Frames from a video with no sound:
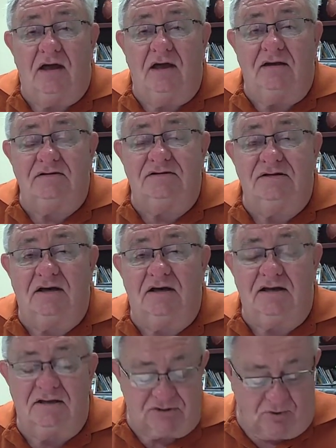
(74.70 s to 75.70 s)
And,
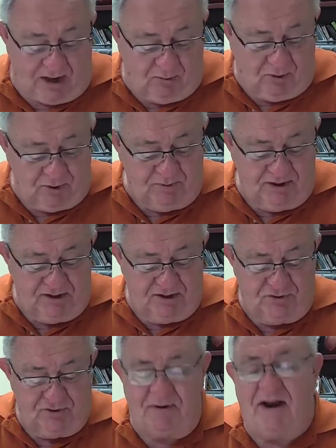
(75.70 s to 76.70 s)
uh, and so, how, what are we going
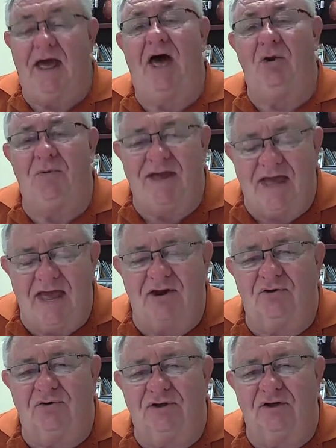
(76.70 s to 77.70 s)
to do about it? How do we
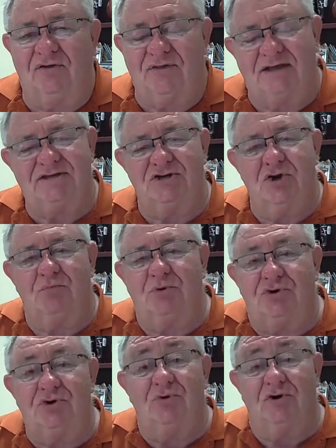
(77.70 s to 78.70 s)
handle guilt? That's
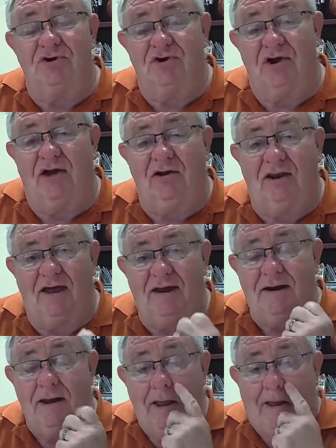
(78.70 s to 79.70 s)
number two on your
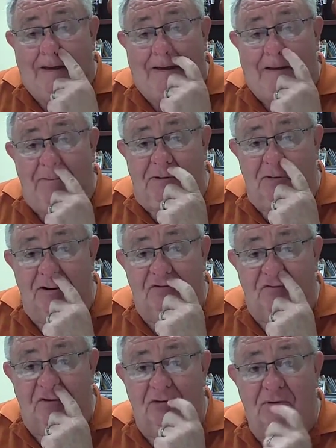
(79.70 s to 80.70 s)
outline, uh, if you
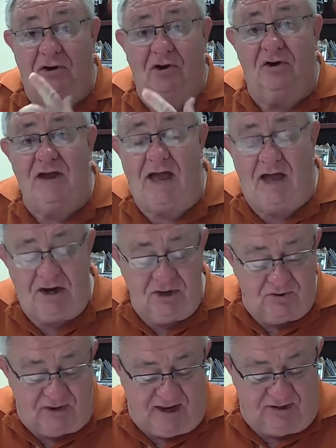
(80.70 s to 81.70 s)
want to follow along. How do
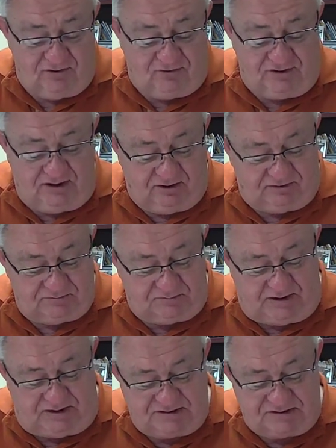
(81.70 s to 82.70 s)
you handle guilt?
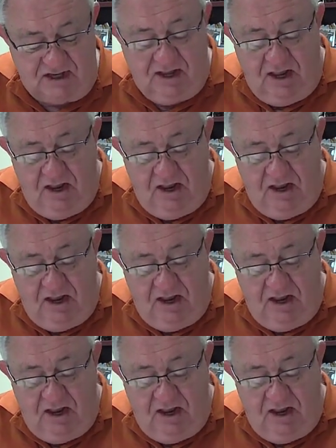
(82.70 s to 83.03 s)
Because